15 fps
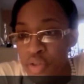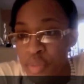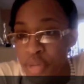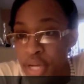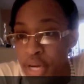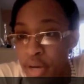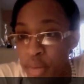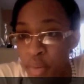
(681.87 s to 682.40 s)

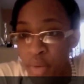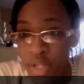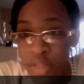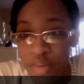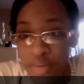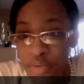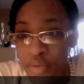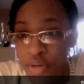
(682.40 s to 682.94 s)
So trim your
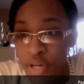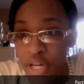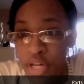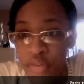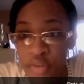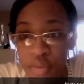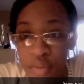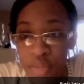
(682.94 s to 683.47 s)
hair once
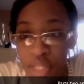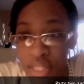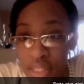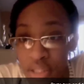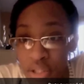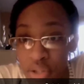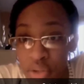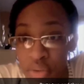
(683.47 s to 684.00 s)
before if
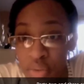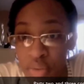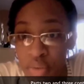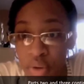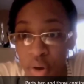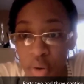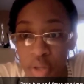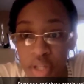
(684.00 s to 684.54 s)
you need
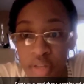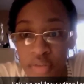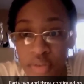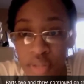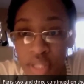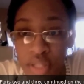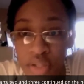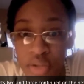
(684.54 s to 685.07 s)
to,
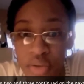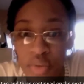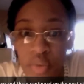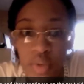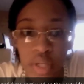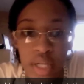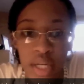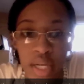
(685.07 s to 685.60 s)
only if you
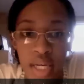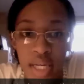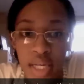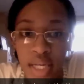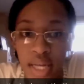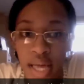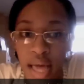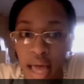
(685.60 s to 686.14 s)
need to,
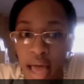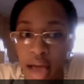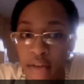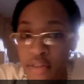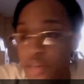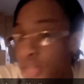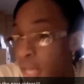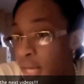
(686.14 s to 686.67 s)
and
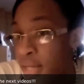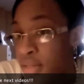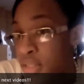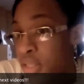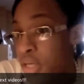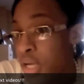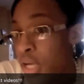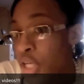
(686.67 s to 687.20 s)

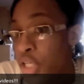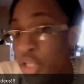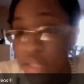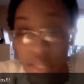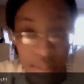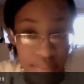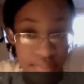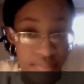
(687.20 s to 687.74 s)
after that,
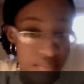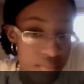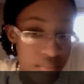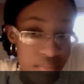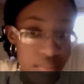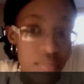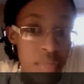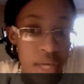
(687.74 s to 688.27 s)
you're
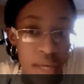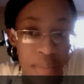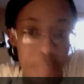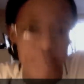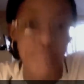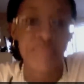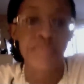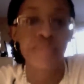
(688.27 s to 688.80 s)
done.
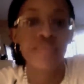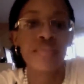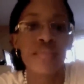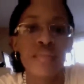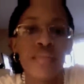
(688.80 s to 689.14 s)
Okay?